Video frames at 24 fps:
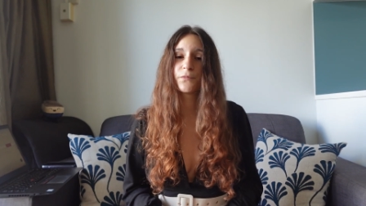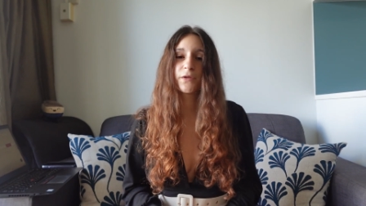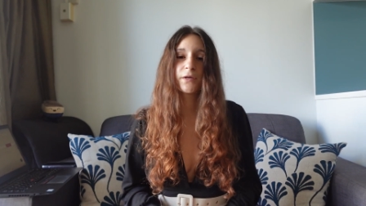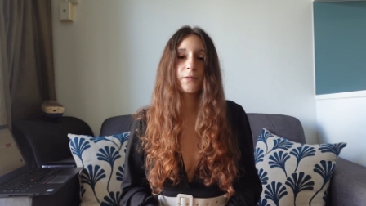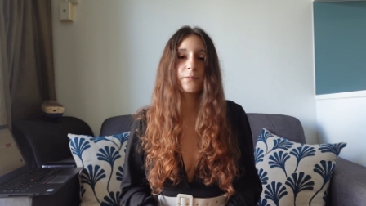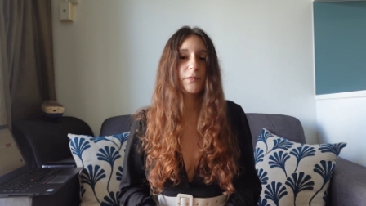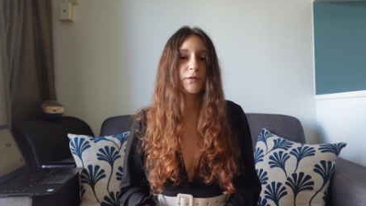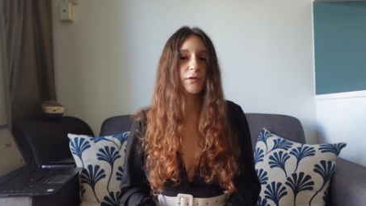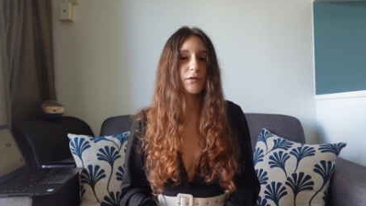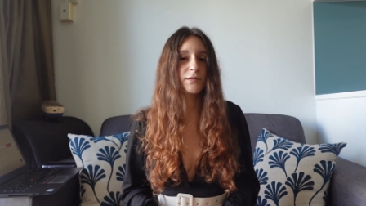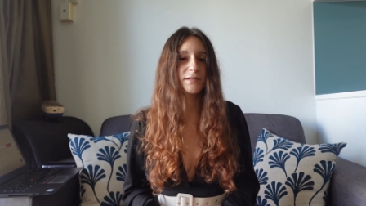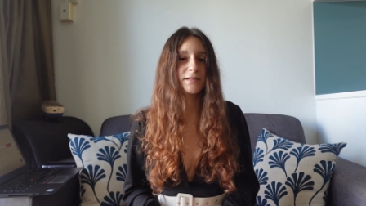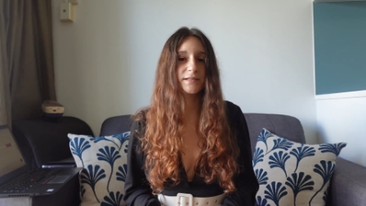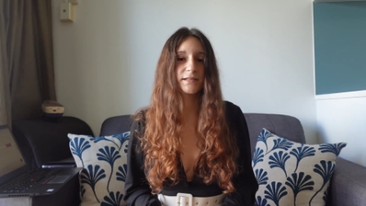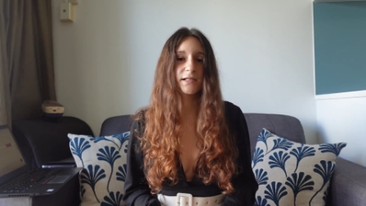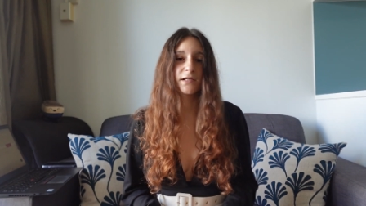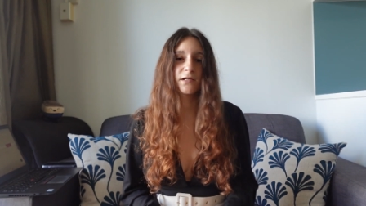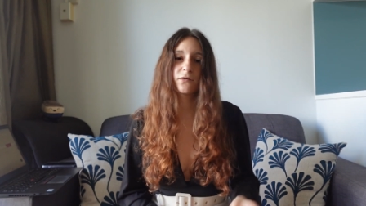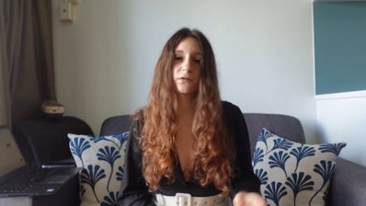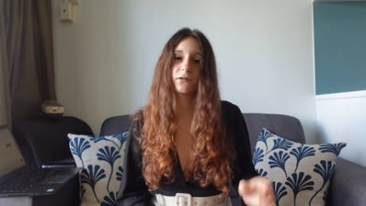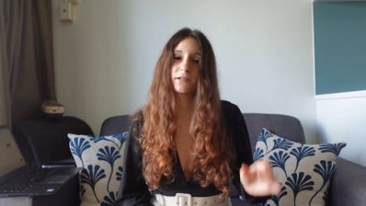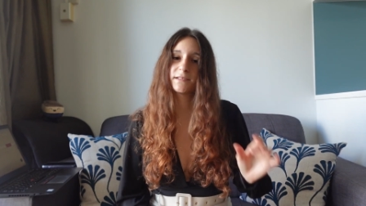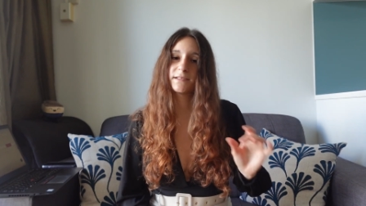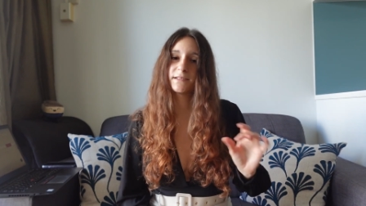because it can
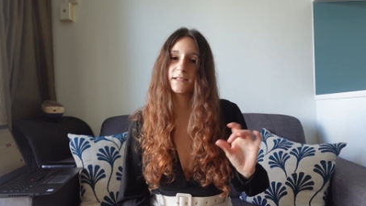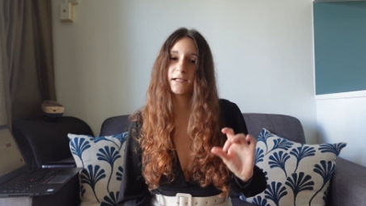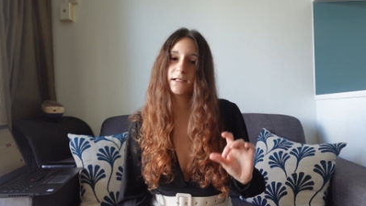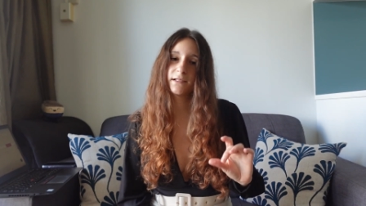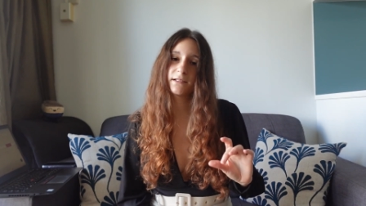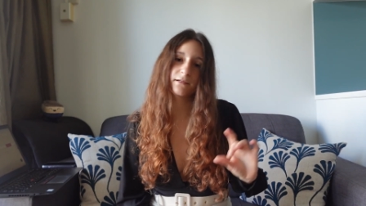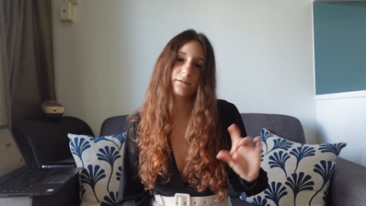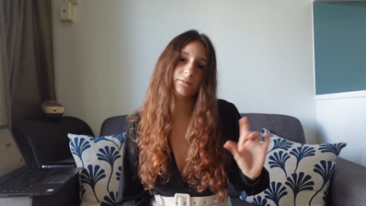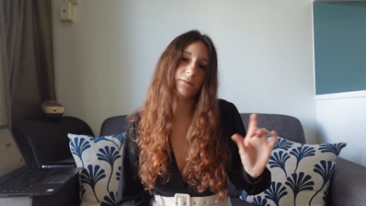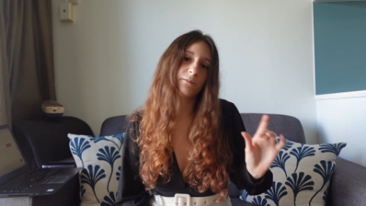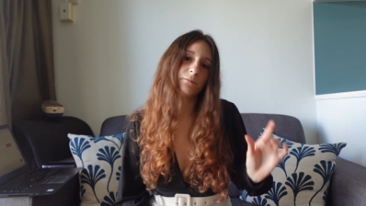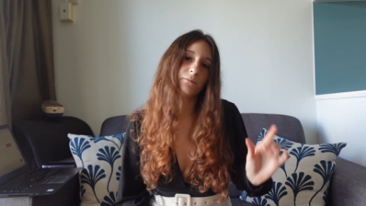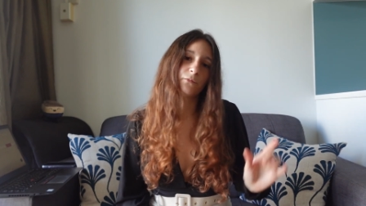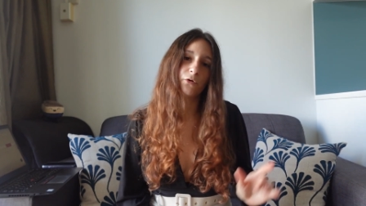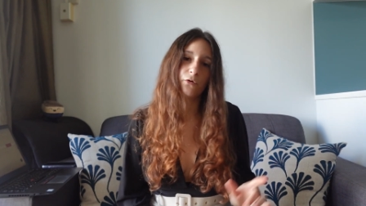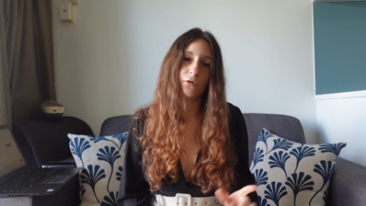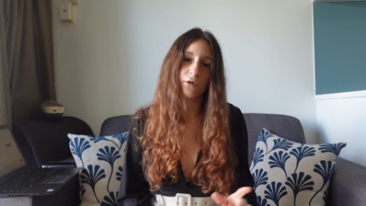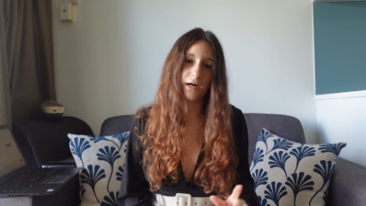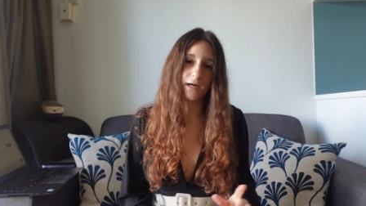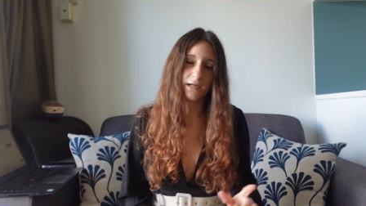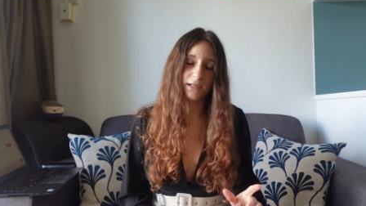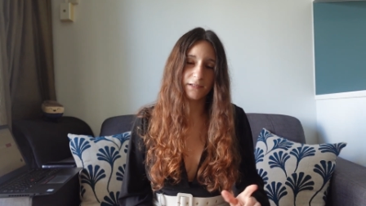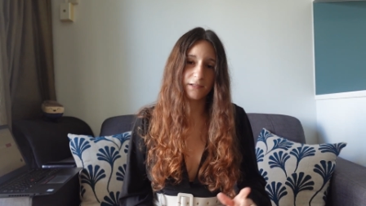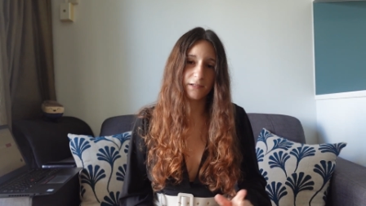cost a little bit more,
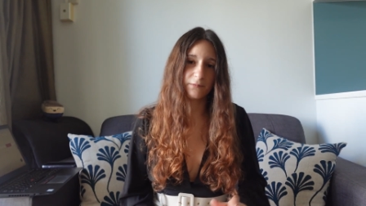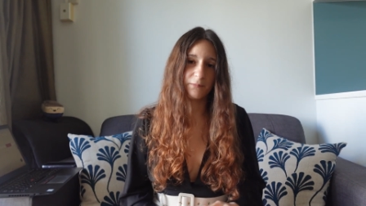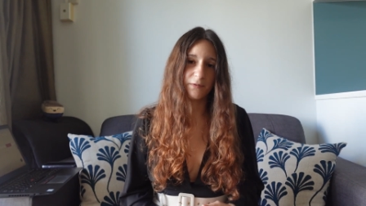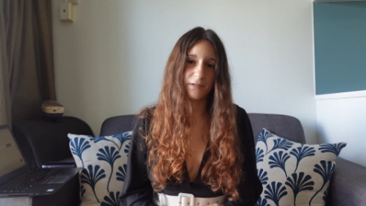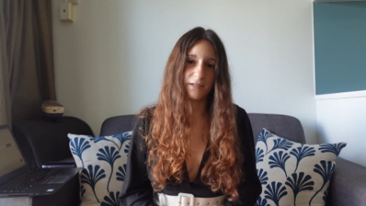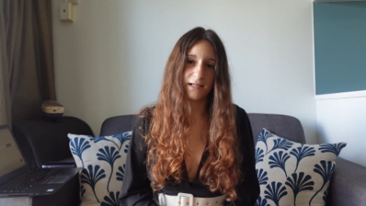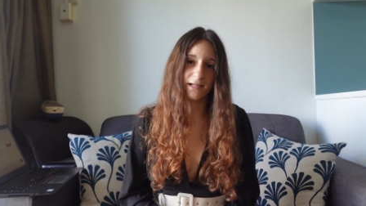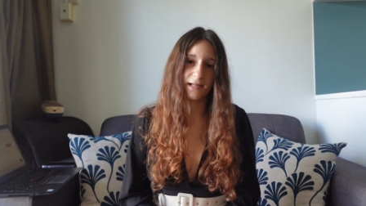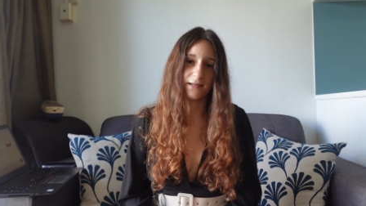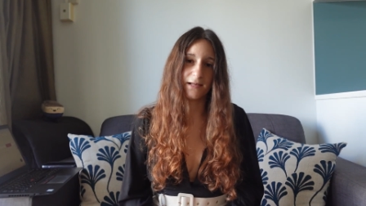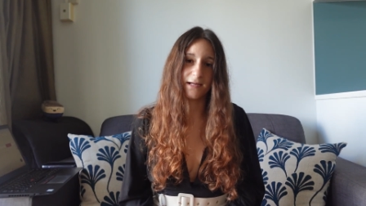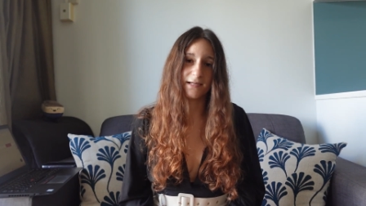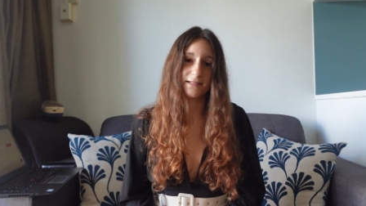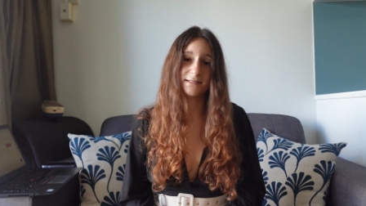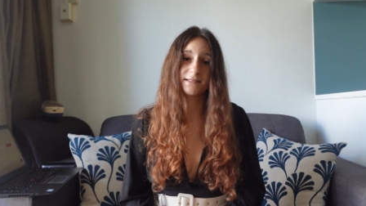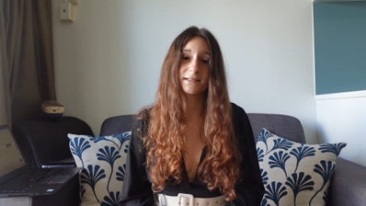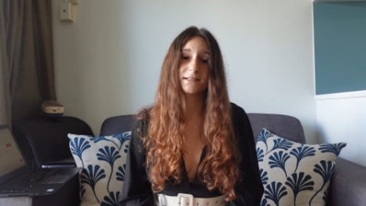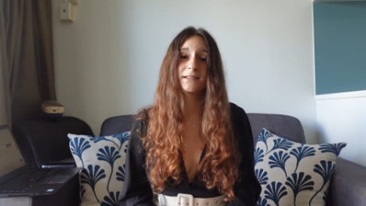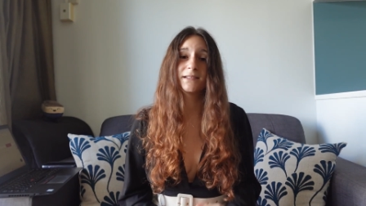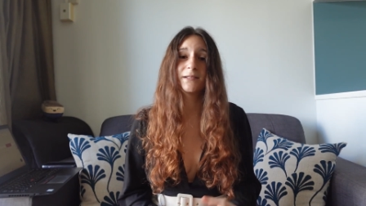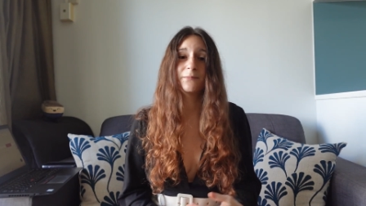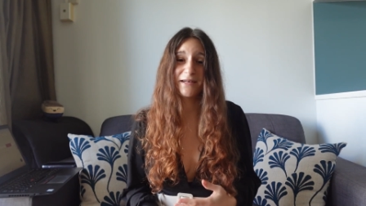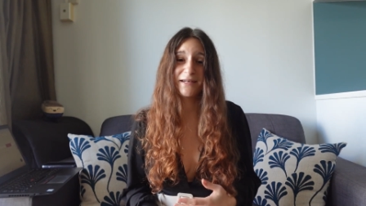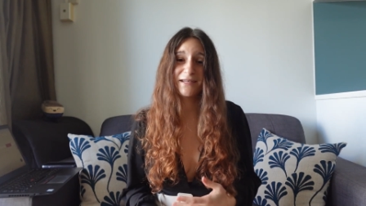a little bit less,
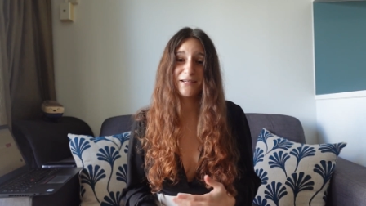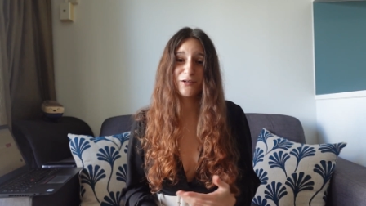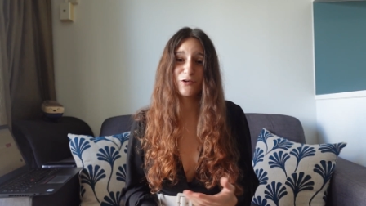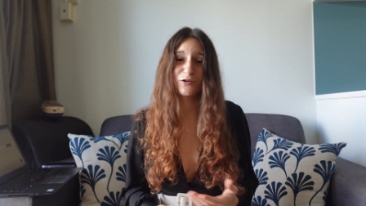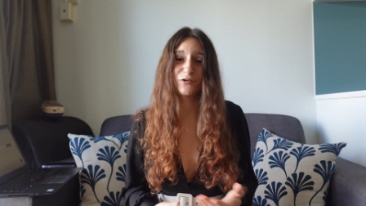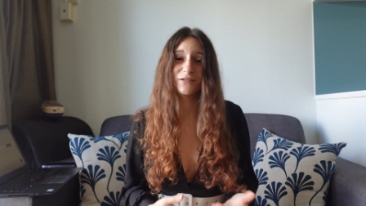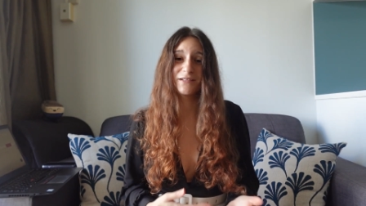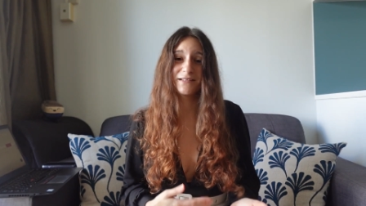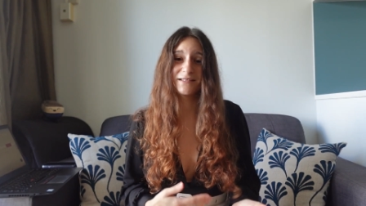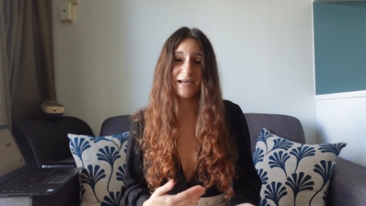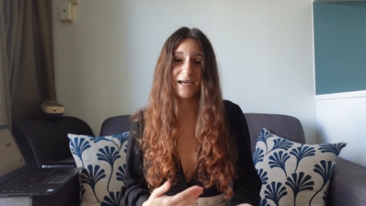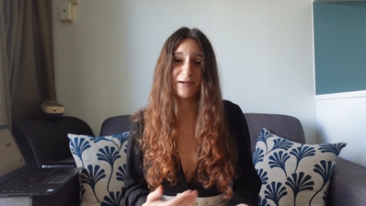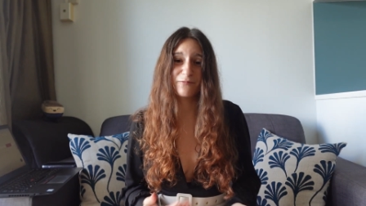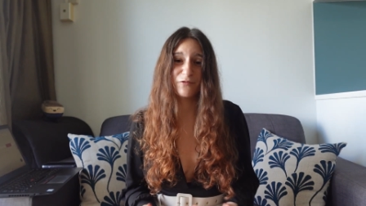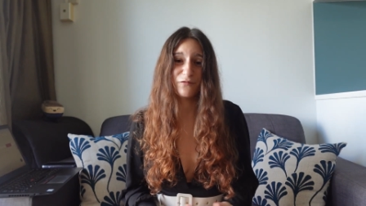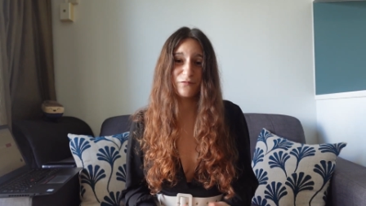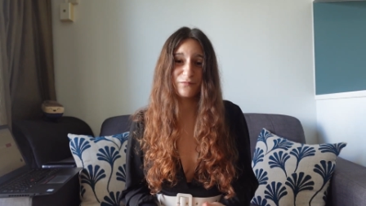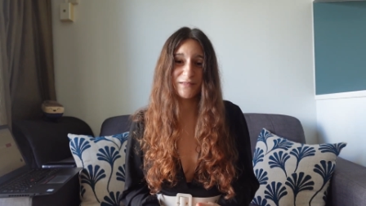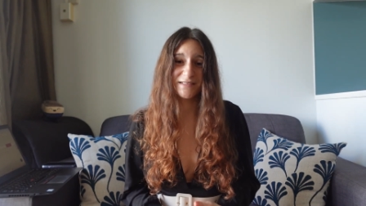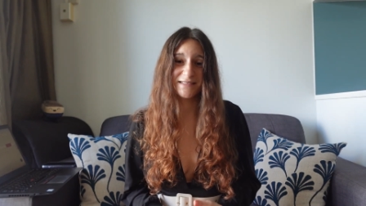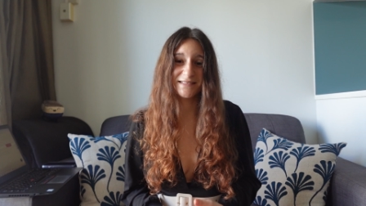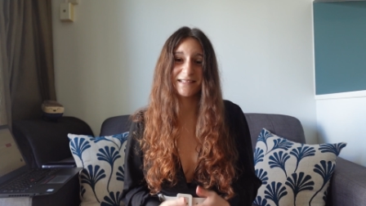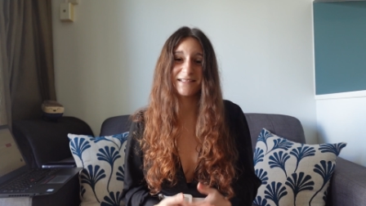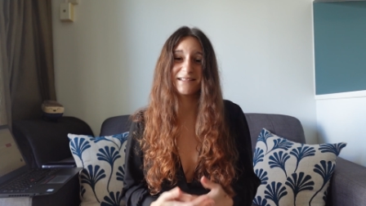depending on the type of
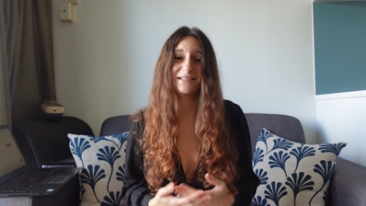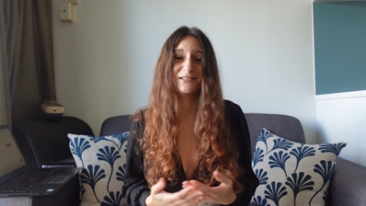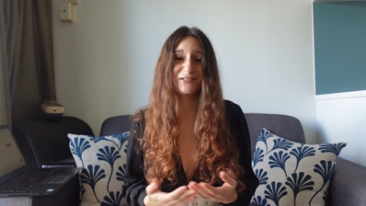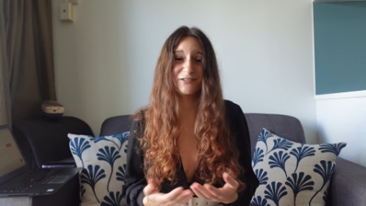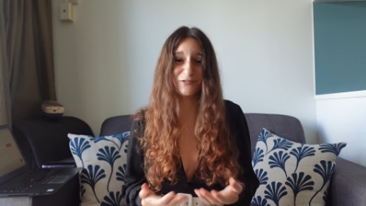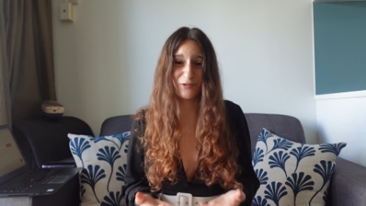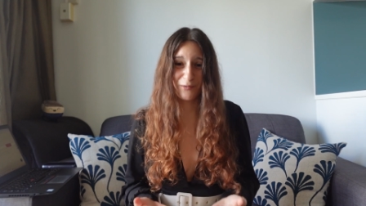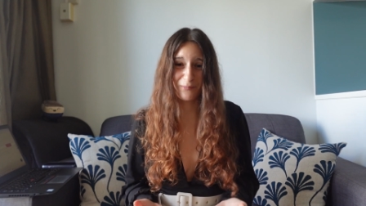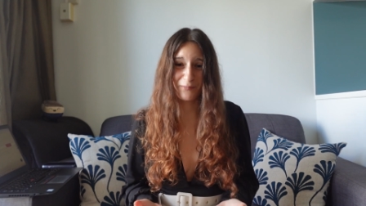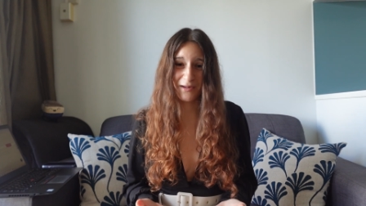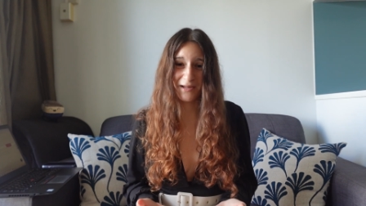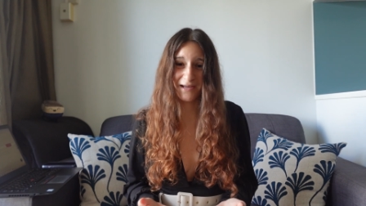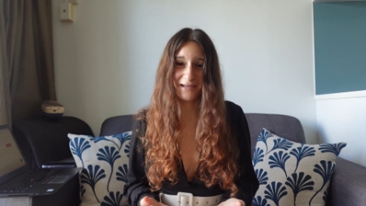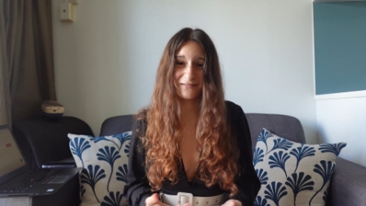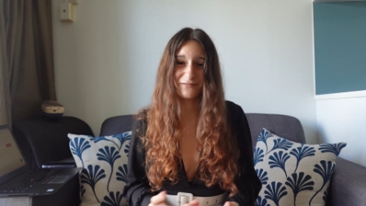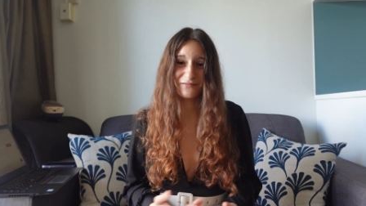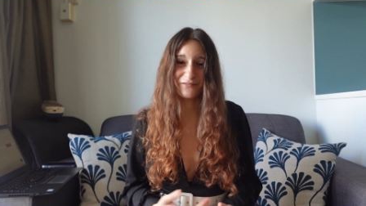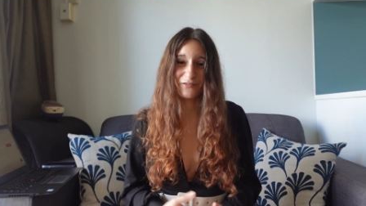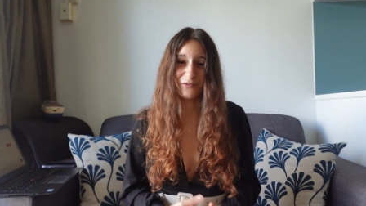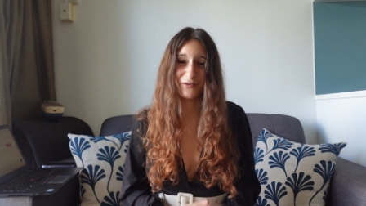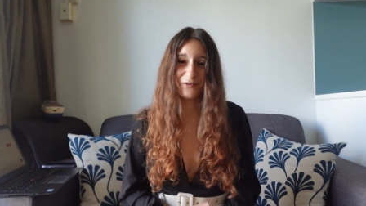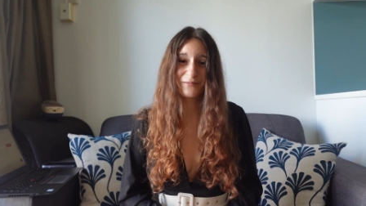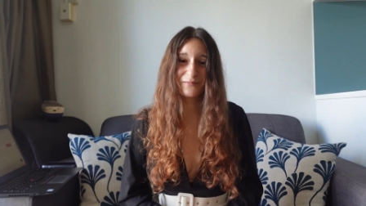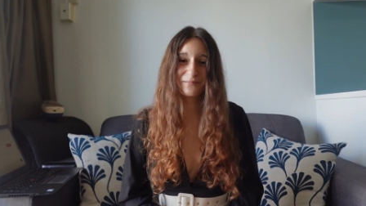visa that you apply for.